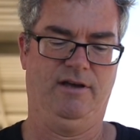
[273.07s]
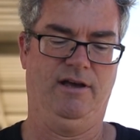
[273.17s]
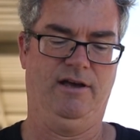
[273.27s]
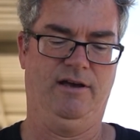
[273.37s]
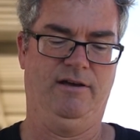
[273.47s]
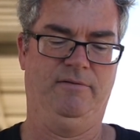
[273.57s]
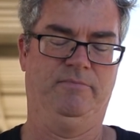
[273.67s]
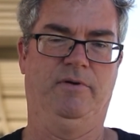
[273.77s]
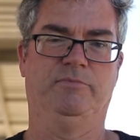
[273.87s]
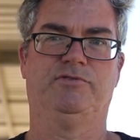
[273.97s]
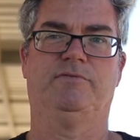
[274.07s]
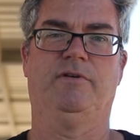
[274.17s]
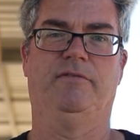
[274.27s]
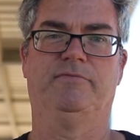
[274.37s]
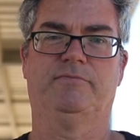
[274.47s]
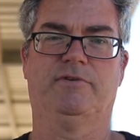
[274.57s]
I've